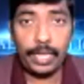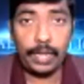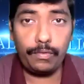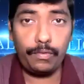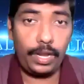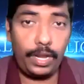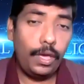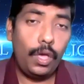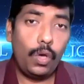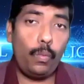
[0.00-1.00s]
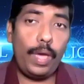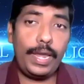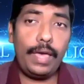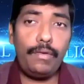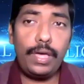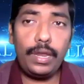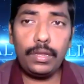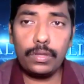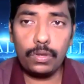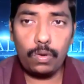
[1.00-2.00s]
carefully. Whenever
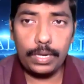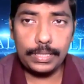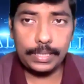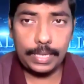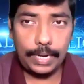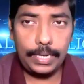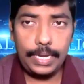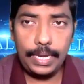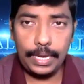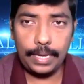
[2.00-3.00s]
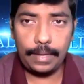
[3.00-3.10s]
you are studying